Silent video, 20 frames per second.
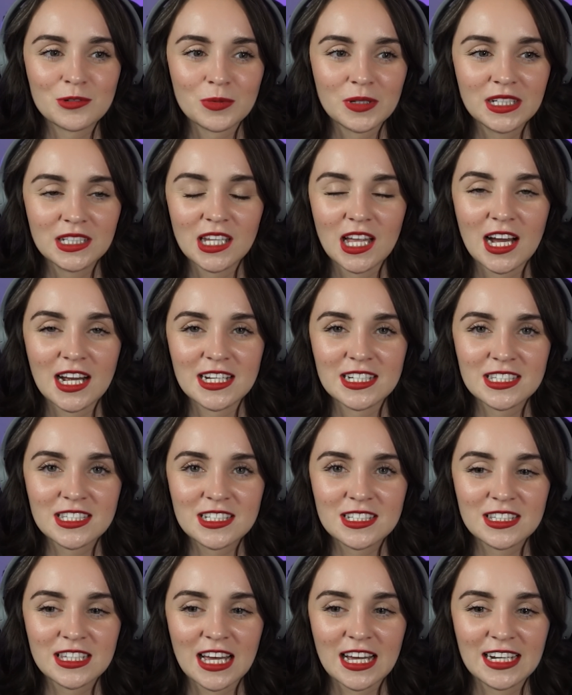
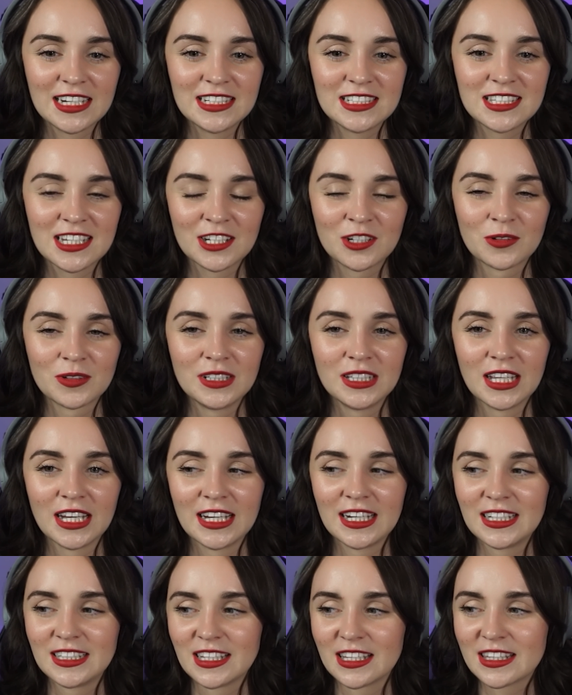realized that he said green
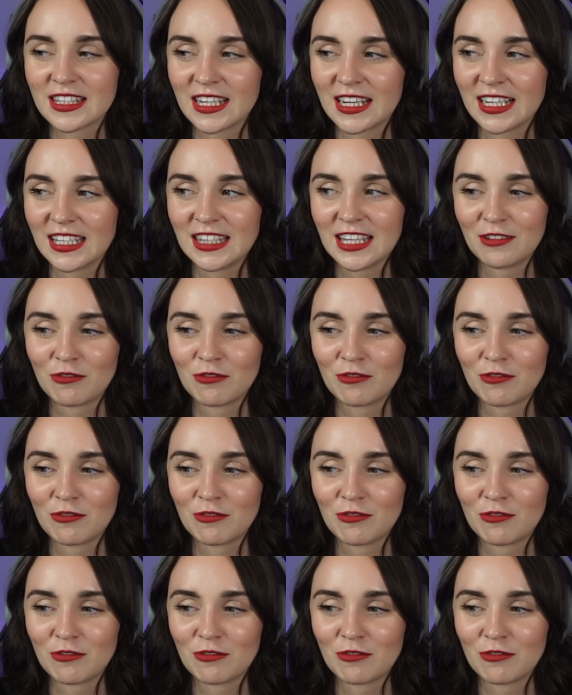light in the thing and then